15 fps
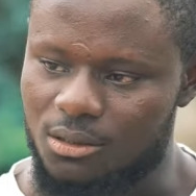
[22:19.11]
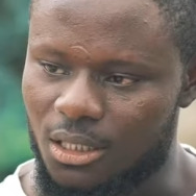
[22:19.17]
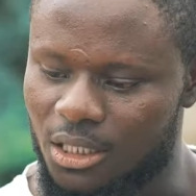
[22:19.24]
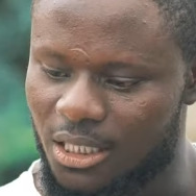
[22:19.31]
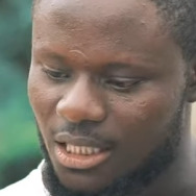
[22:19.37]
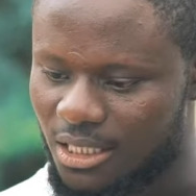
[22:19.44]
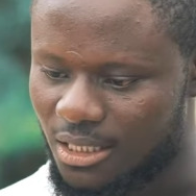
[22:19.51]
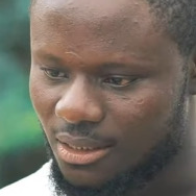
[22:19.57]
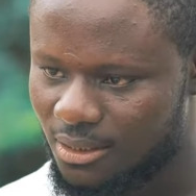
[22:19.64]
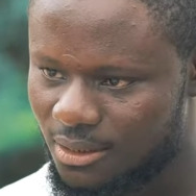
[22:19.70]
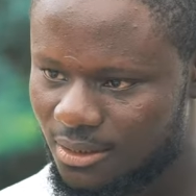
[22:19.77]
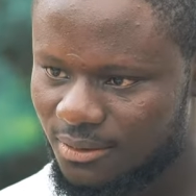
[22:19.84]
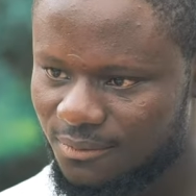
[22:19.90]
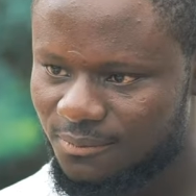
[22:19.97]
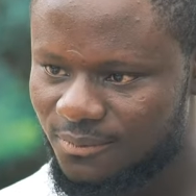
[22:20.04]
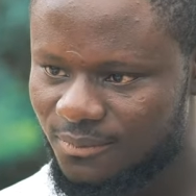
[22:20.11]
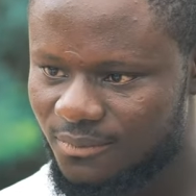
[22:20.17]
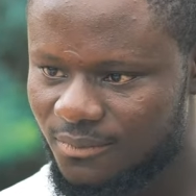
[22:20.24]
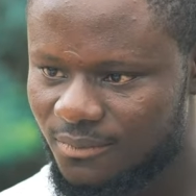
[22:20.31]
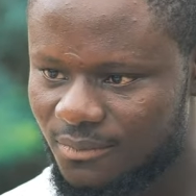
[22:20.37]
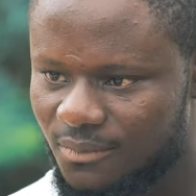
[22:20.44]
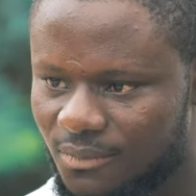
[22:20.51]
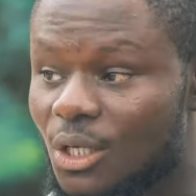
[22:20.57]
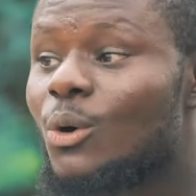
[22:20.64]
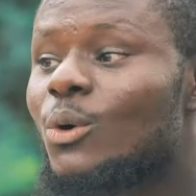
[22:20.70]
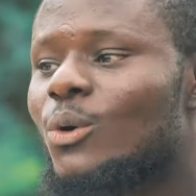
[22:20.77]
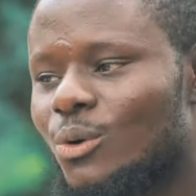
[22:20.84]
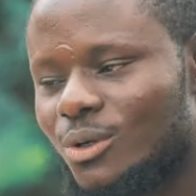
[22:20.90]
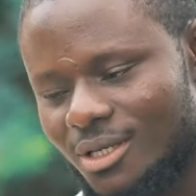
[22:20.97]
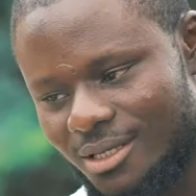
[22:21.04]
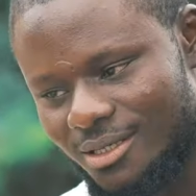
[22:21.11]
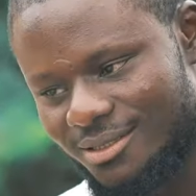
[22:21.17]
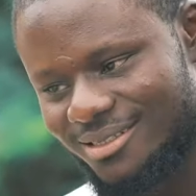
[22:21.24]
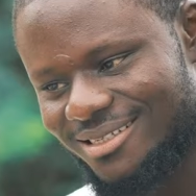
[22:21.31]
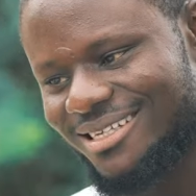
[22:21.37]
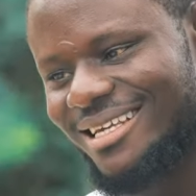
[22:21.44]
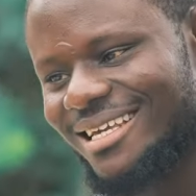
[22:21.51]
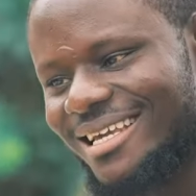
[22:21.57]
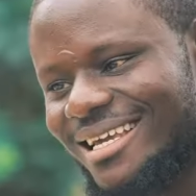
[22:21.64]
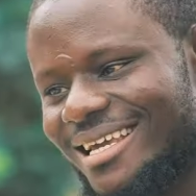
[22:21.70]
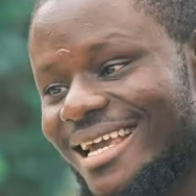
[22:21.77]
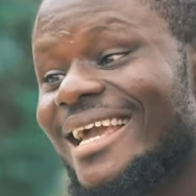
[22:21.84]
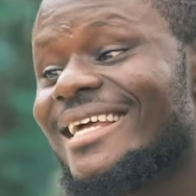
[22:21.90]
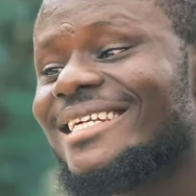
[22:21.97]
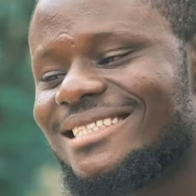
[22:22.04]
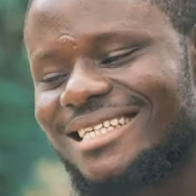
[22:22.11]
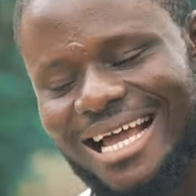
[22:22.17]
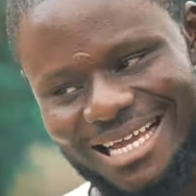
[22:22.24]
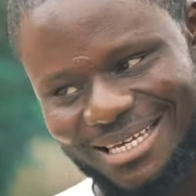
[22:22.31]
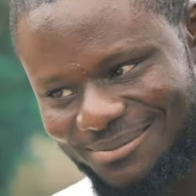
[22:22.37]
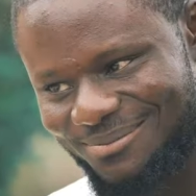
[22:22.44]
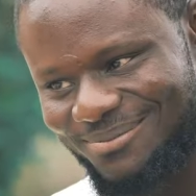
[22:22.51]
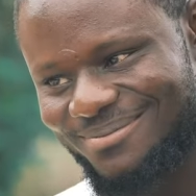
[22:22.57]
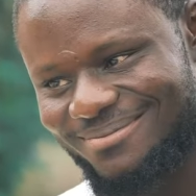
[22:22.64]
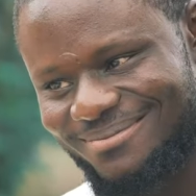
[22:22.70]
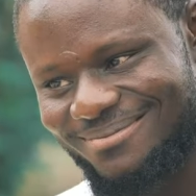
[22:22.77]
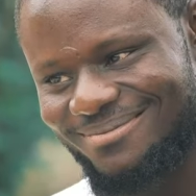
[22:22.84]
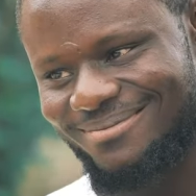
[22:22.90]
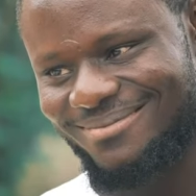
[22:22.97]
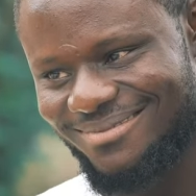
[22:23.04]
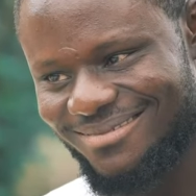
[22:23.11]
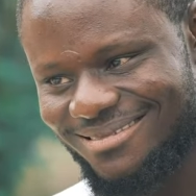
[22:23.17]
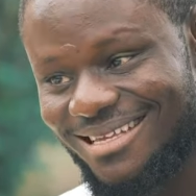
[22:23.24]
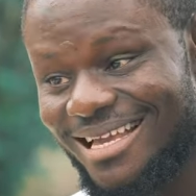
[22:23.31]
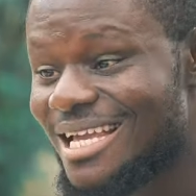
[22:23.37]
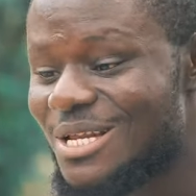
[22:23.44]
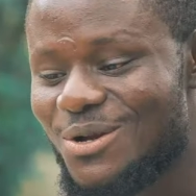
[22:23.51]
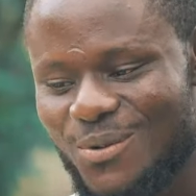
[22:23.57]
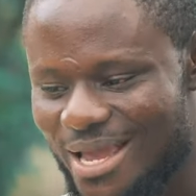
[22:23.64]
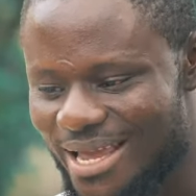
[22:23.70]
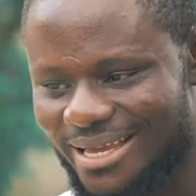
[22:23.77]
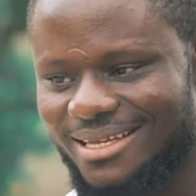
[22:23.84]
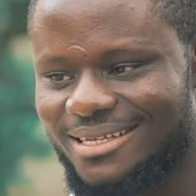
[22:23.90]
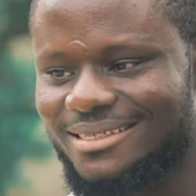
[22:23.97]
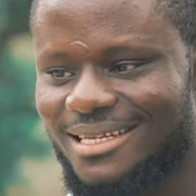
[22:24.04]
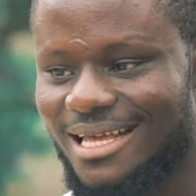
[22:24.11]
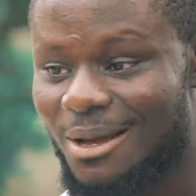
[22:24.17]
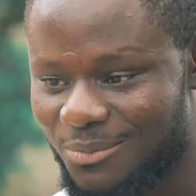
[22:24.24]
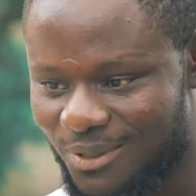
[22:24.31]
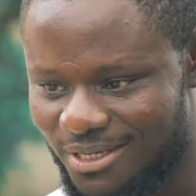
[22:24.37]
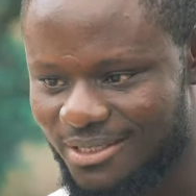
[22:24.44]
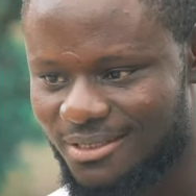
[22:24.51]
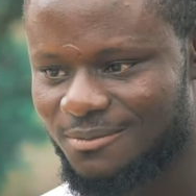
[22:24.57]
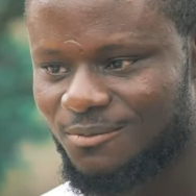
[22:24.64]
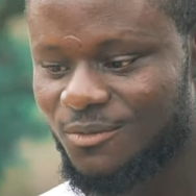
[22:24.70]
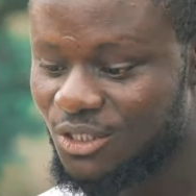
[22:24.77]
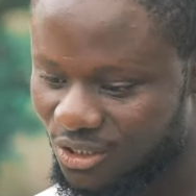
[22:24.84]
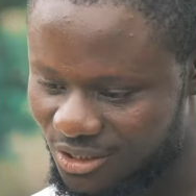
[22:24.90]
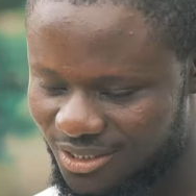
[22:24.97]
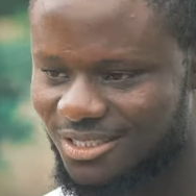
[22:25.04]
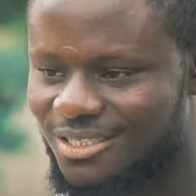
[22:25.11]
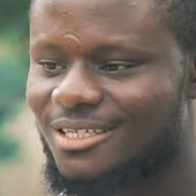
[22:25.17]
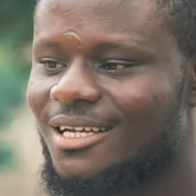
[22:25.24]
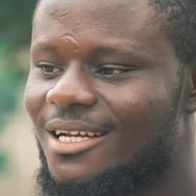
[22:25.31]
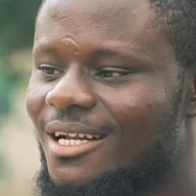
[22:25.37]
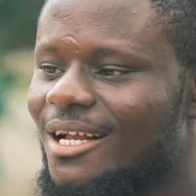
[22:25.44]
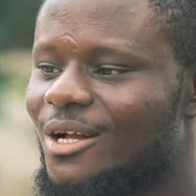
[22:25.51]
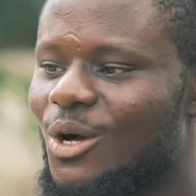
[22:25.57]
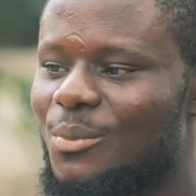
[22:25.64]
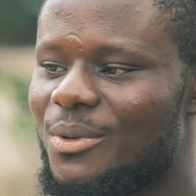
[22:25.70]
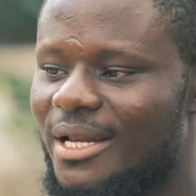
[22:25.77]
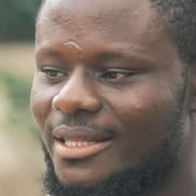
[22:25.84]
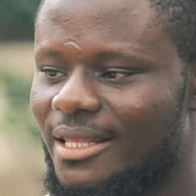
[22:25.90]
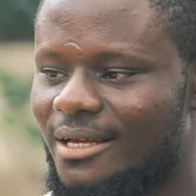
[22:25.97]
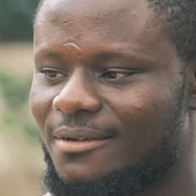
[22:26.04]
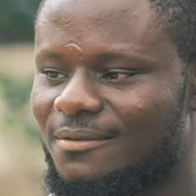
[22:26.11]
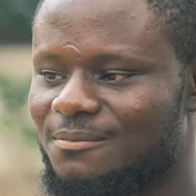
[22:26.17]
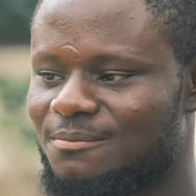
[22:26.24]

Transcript: again? Oh, okay. Anytime. Hmm? Anywhere. I'm ready. Just call me later.